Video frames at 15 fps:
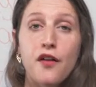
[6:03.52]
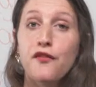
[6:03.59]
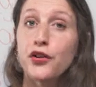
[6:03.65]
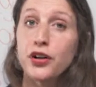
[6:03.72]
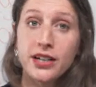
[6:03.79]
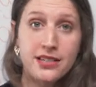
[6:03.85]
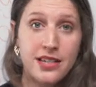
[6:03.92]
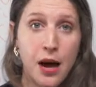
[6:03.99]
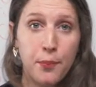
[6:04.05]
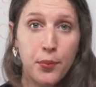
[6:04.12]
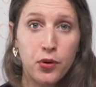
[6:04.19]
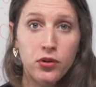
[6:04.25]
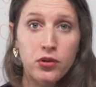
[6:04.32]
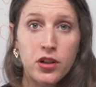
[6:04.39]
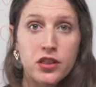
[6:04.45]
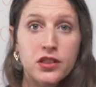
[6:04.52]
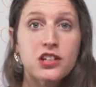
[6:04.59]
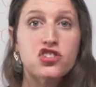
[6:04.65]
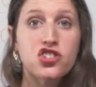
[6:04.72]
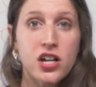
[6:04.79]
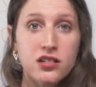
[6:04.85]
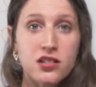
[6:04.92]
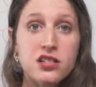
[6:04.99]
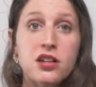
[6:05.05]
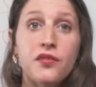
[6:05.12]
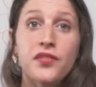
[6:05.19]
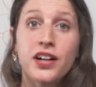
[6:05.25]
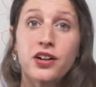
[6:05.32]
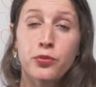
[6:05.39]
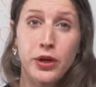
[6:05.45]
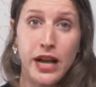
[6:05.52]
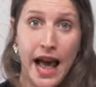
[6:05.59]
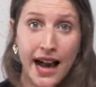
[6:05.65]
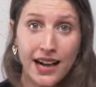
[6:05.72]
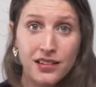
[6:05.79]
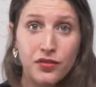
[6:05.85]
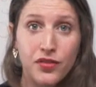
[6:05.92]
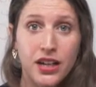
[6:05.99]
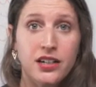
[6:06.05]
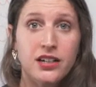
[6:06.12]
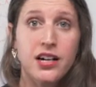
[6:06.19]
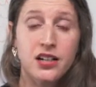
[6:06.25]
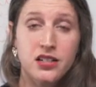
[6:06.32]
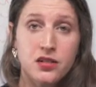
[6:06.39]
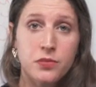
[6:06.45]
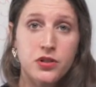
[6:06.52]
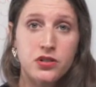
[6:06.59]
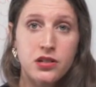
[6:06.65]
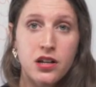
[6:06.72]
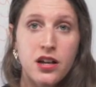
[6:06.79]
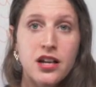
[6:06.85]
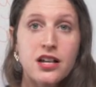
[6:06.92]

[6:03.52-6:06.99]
For example, the chances of reactivated customers